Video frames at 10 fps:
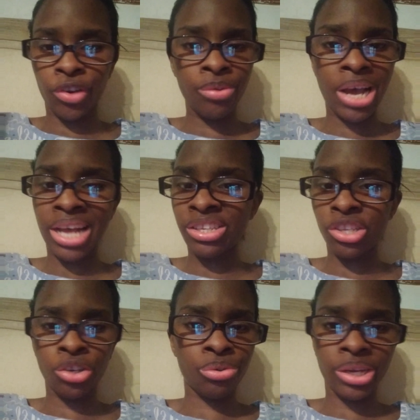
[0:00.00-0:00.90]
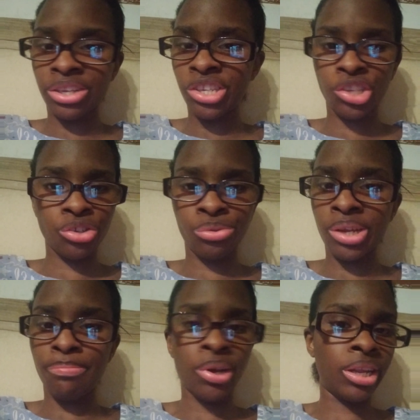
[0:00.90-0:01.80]
you guys to agree or
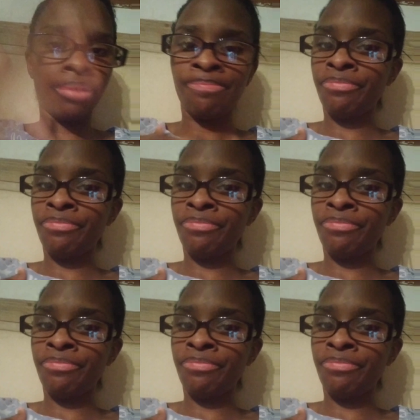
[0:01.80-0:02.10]
disagree, but